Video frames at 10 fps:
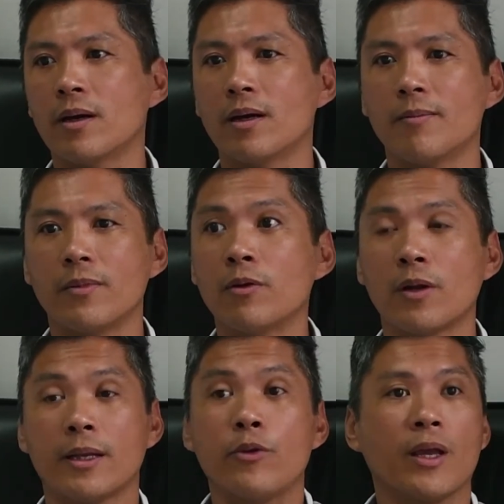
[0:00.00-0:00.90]
Um, look
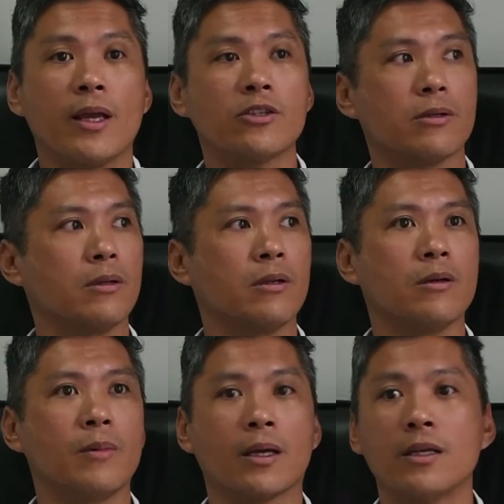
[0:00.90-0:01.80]
at education. You
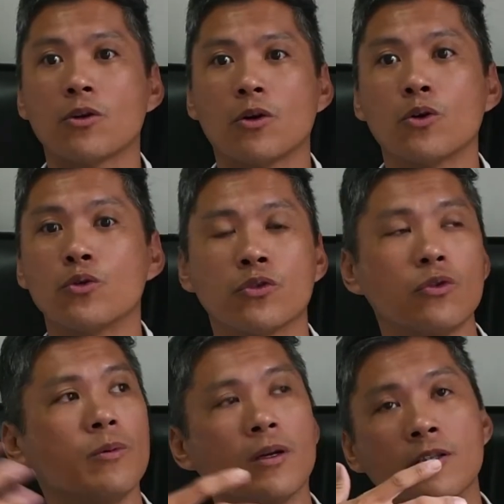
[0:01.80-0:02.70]
know, my kids can't go to
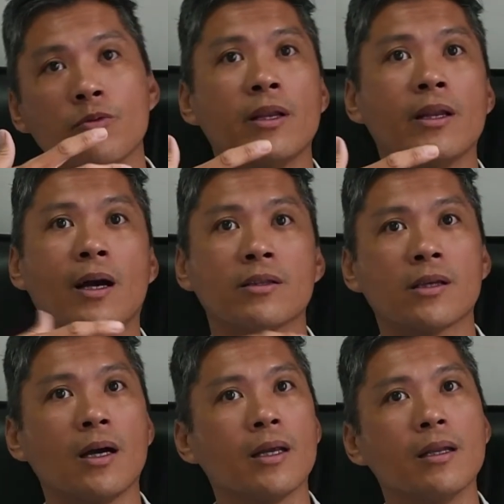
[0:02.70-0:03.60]
school because it's raining
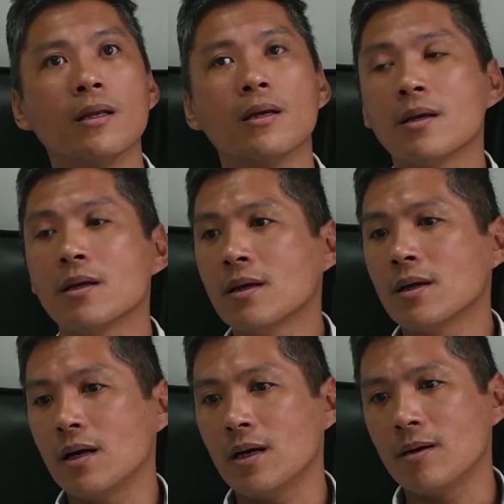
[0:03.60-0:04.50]
outside.
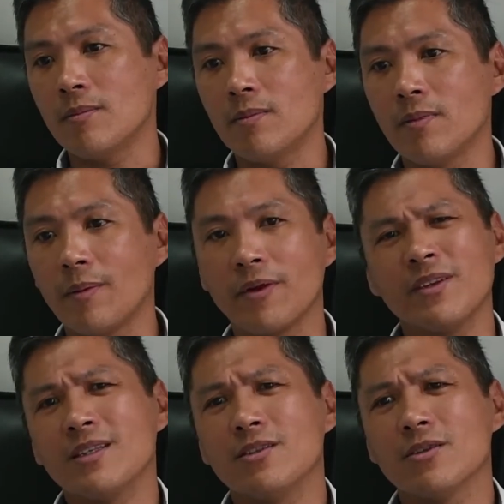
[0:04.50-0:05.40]
Um, I mean,
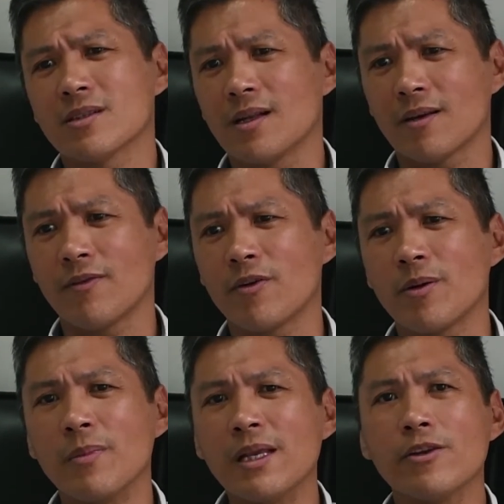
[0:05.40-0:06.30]
this is just like very
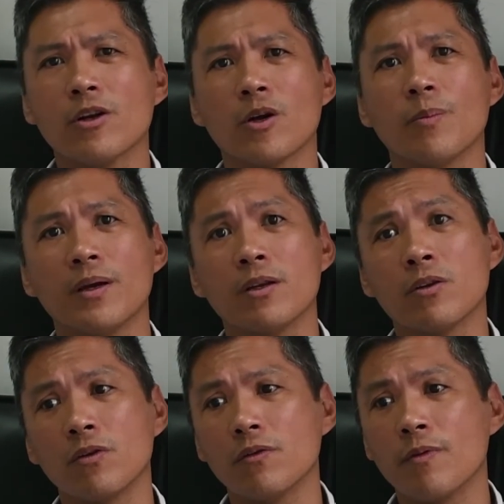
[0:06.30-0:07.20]
menial compared
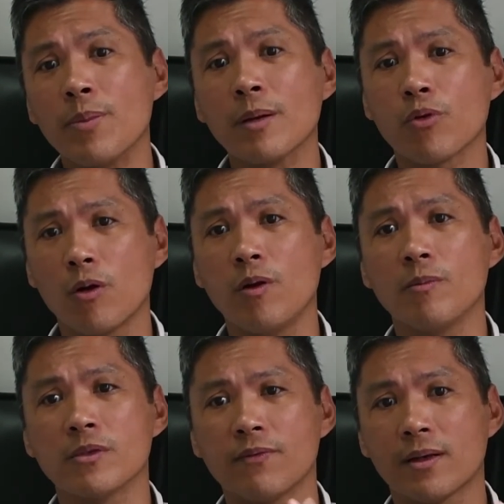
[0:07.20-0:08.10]
to the big
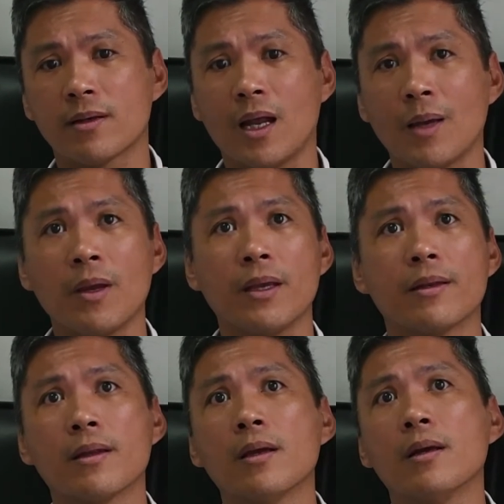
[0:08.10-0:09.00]
problems that
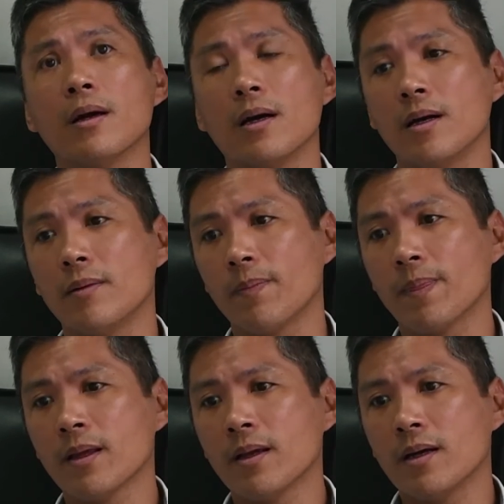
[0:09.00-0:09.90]
climate, um,
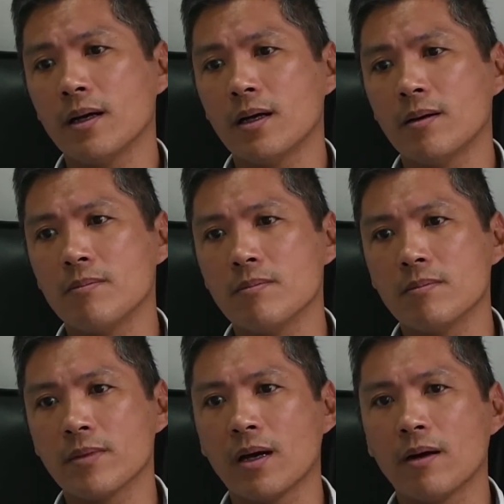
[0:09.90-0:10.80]

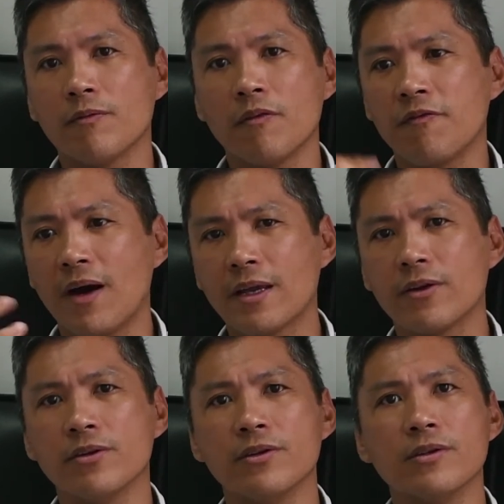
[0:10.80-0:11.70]
um, yeah, the
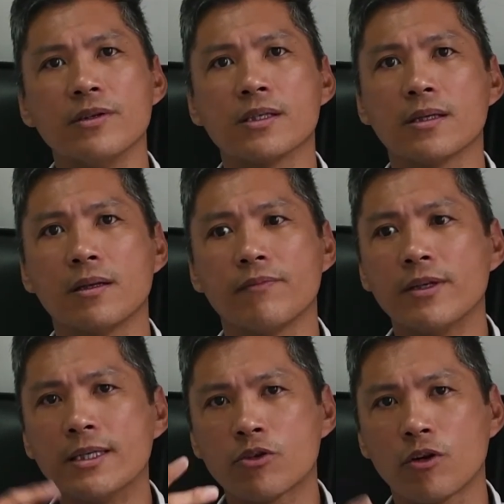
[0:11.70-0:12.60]
fires and the
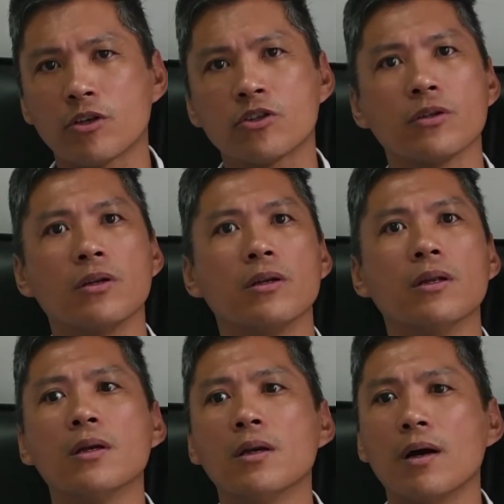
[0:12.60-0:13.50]
destruction,
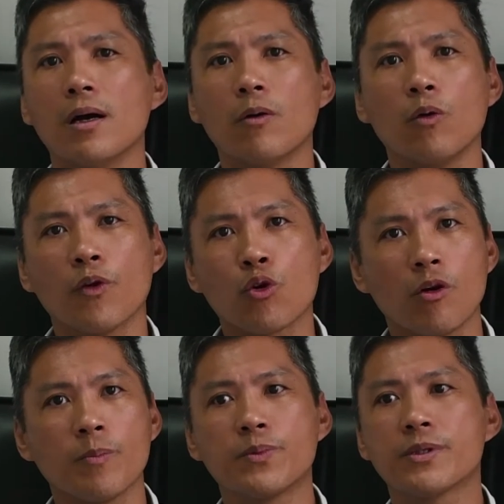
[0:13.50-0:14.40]
uh, all the
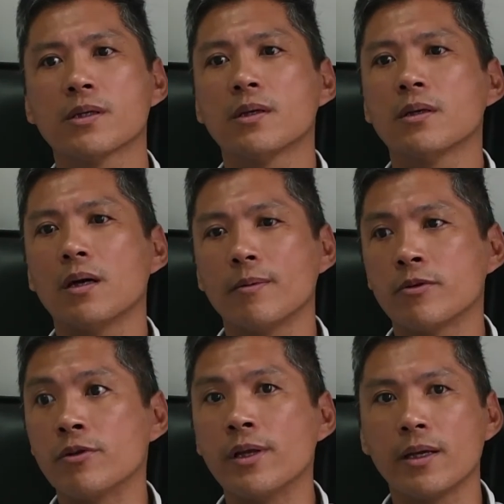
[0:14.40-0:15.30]
crops. Um,
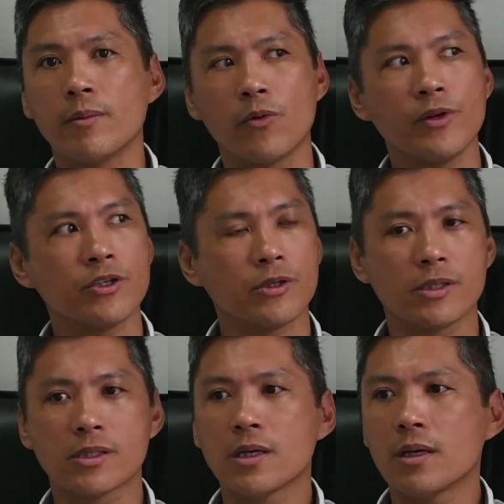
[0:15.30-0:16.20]
today in
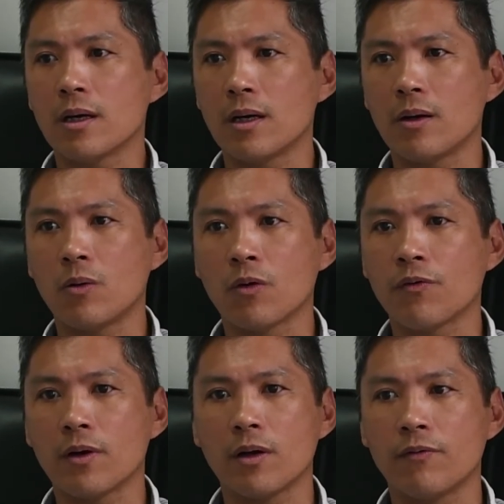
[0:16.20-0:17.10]
Mauritius, uh, all
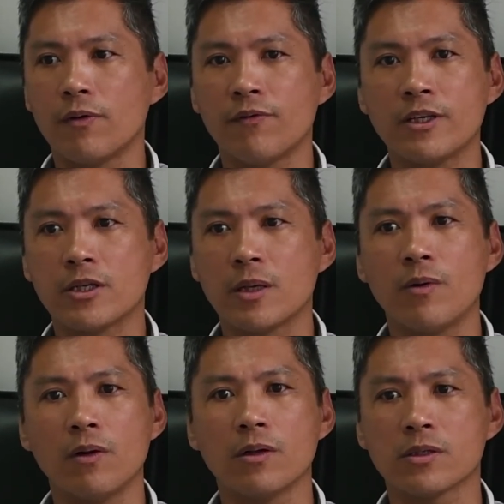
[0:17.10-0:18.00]
the, the,
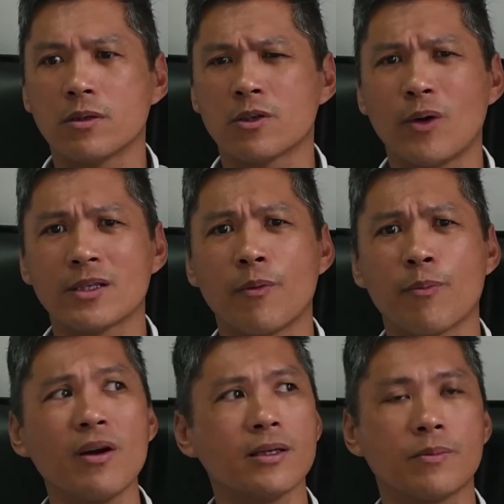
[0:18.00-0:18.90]
vegetables are twice the
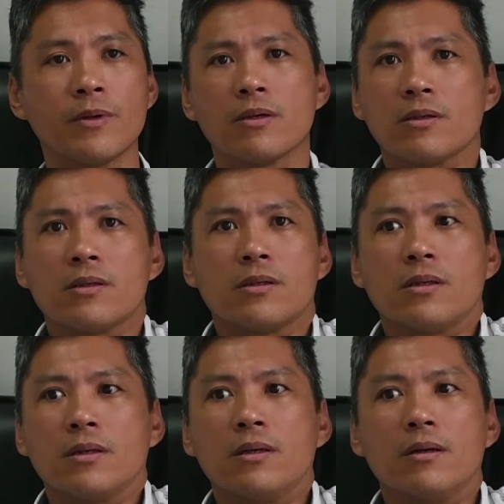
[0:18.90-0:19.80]
price because
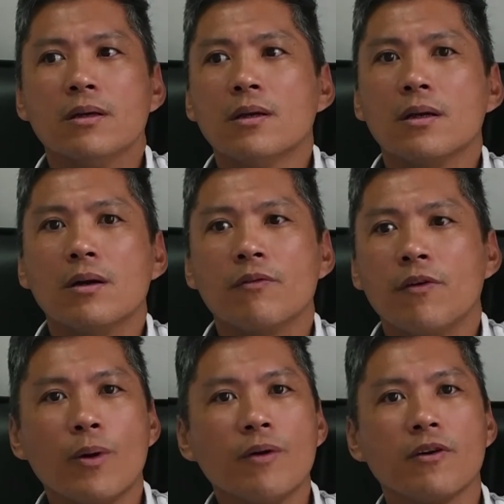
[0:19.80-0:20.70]
uh, of
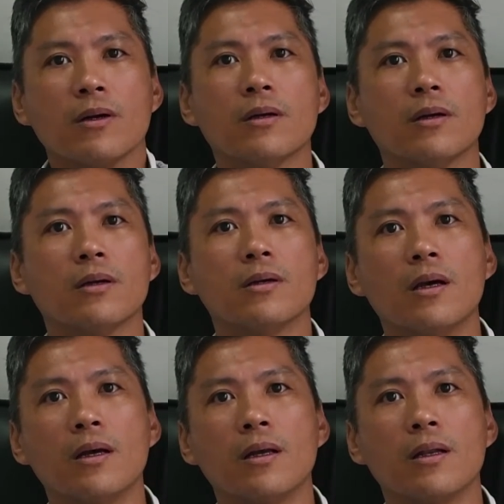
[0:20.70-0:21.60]
the weather.
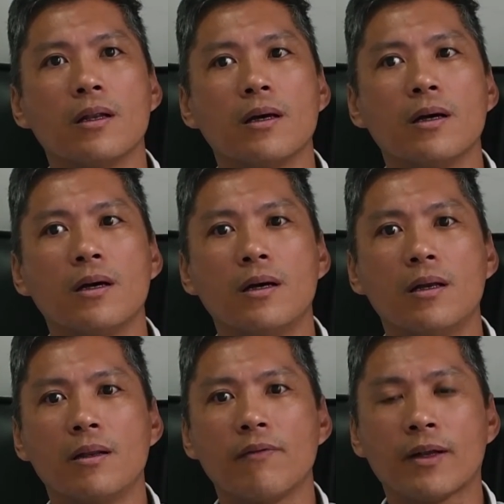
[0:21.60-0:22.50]
And, uh,
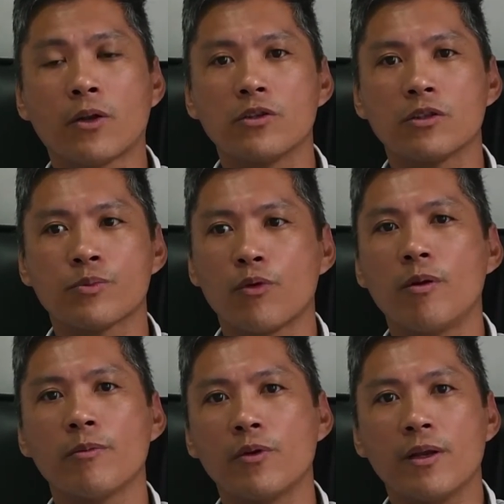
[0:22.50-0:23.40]
and, that causes
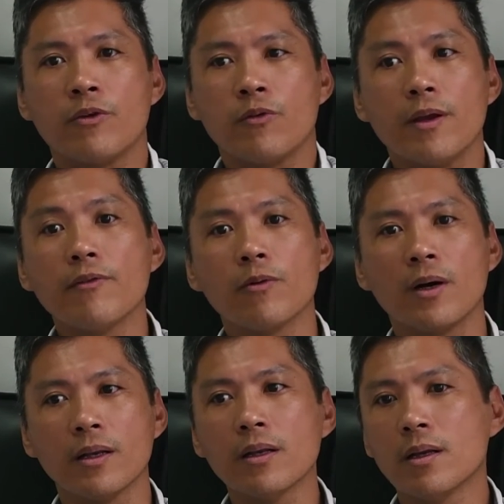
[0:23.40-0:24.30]
problem to, to
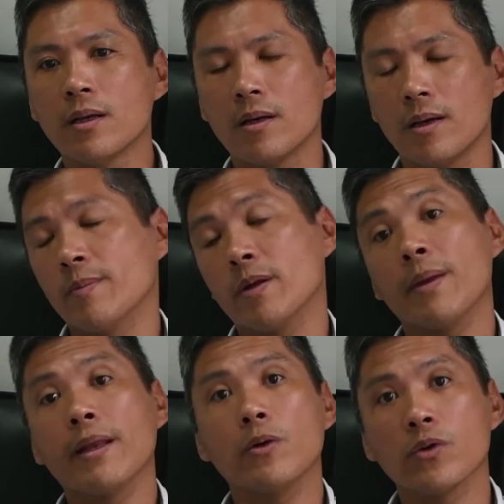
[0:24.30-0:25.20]
everyone, and, uh, but
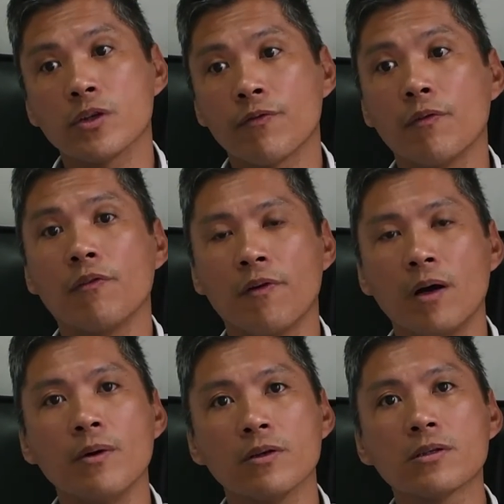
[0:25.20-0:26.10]
mainly also for the
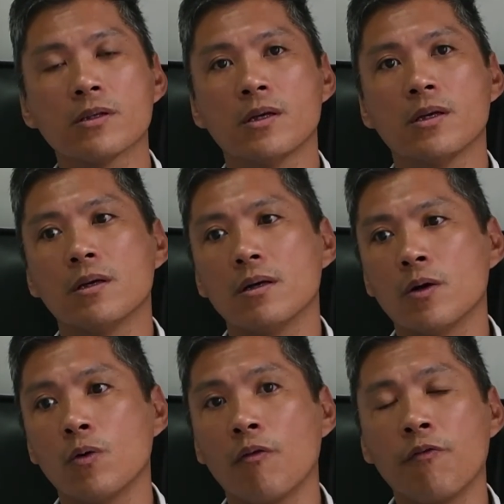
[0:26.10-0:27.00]
farmers uh,
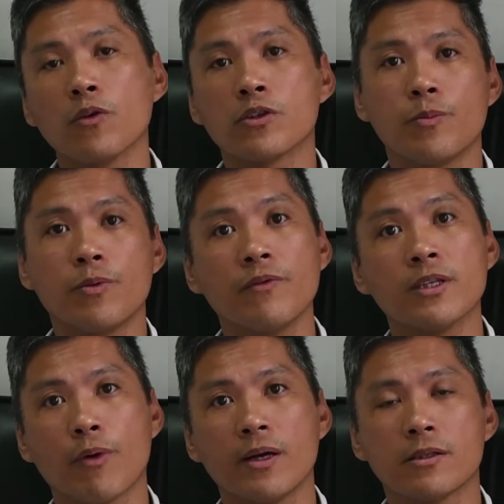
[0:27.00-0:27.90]
who are forced to put these
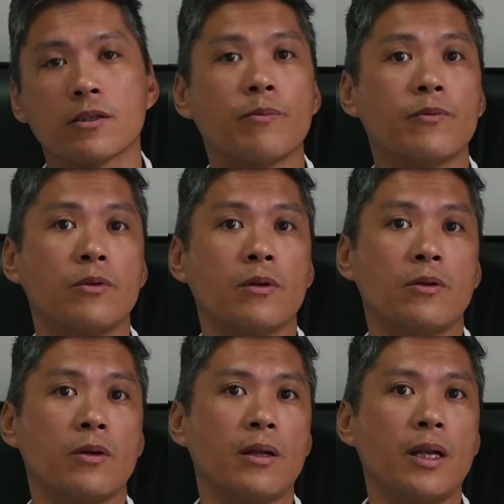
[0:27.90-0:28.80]
prices up to,
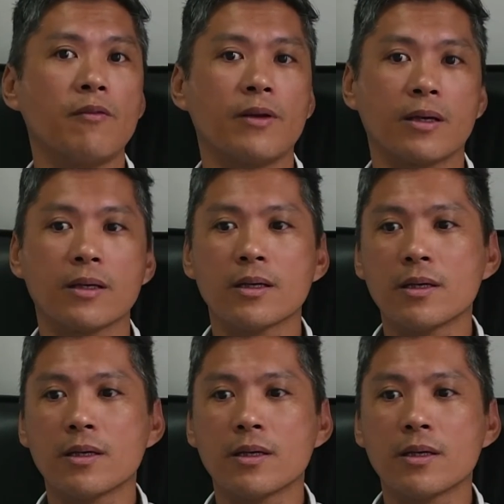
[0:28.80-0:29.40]
to earn a living.